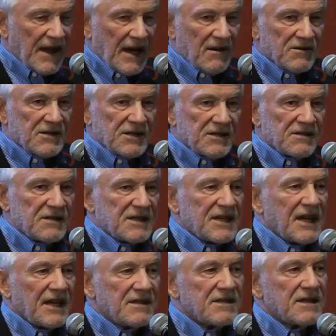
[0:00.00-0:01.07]
thousands,
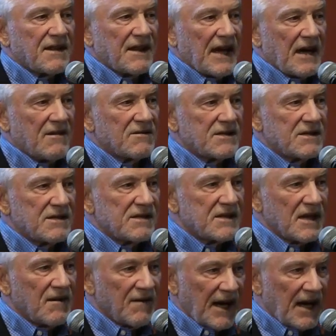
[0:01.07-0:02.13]
tens of
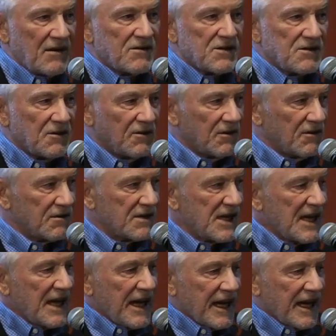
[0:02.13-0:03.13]
thousands of households